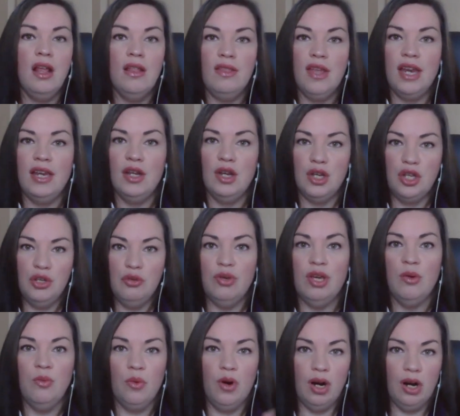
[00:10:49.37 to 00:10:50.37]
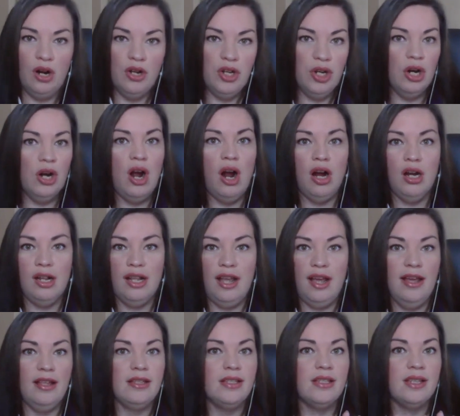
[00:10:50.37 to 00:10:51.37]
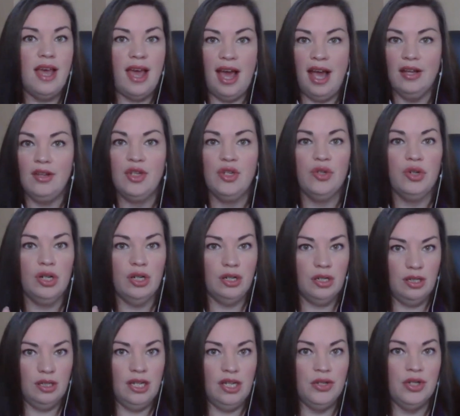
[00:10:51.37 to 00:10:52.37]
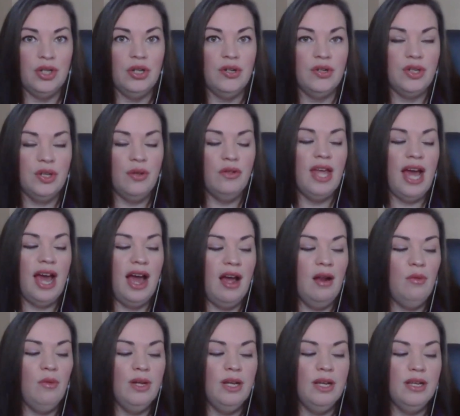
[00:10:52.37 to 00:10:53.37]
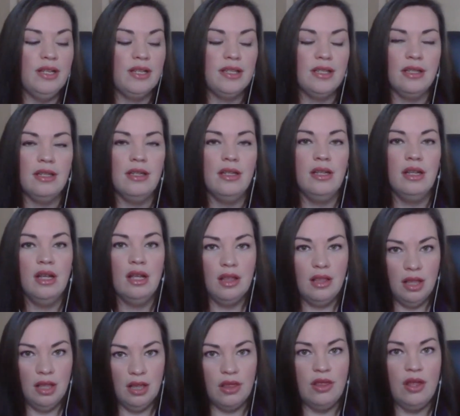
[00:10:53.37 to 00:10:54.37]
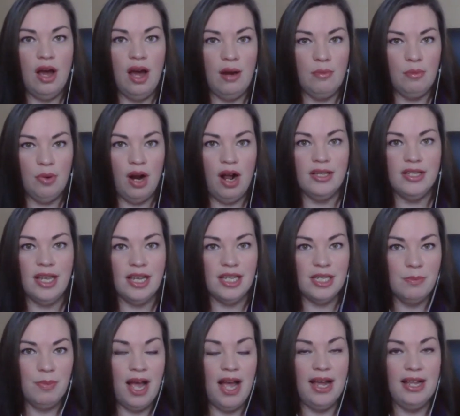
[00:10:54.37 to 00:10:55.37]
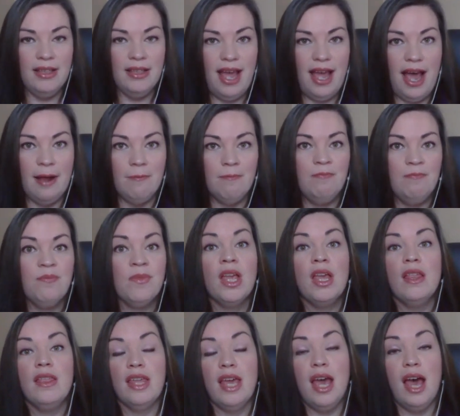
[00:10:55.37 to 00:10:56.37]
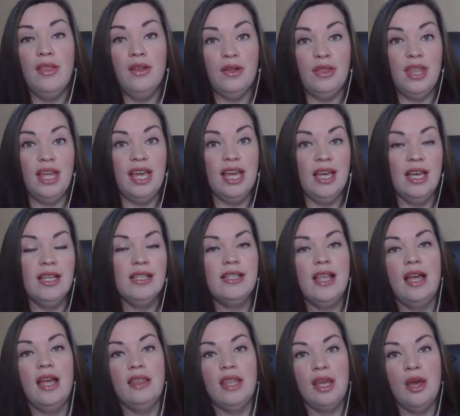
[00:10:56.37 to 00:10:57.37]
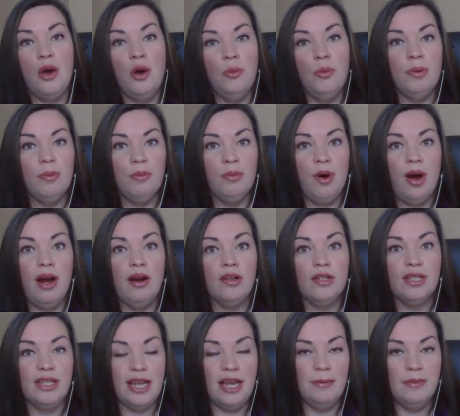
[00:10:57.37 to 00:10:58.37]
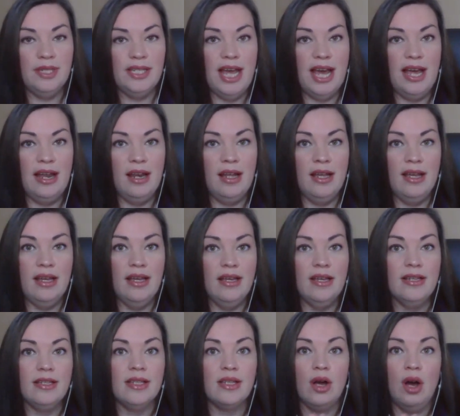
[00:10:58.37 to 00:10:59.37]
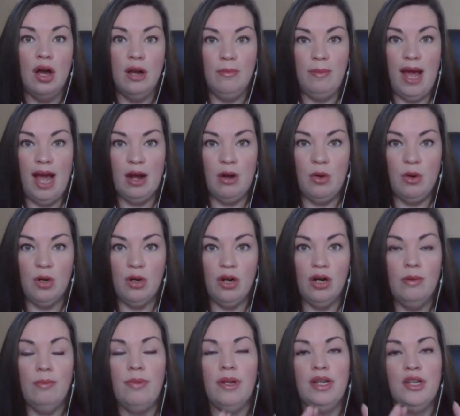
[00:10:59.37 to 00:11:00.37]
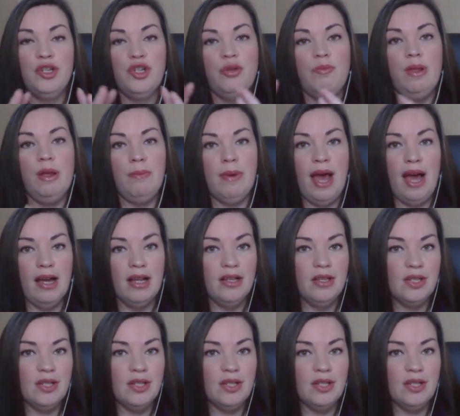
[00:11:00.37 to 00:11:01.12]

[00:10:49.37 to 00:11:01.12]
then you can work on your card kits at your leisure. So that was the thought process behind that. The other thing is that the Hope and Prayer stamp set is on back order, but it should be back in